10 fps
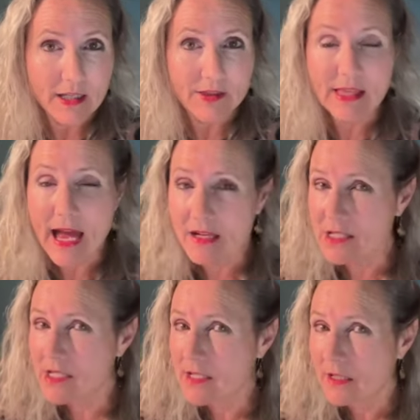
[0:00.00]

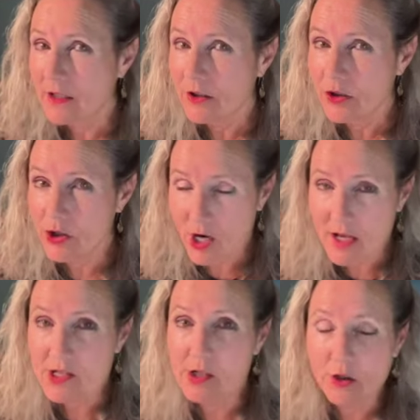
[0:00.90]
That's
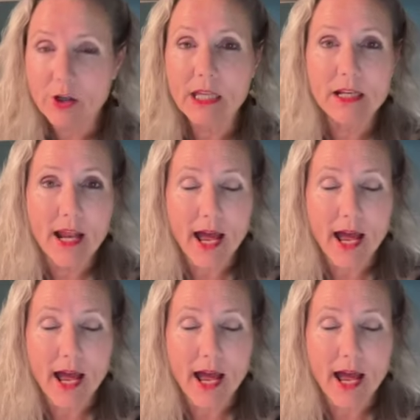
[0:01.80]
just looking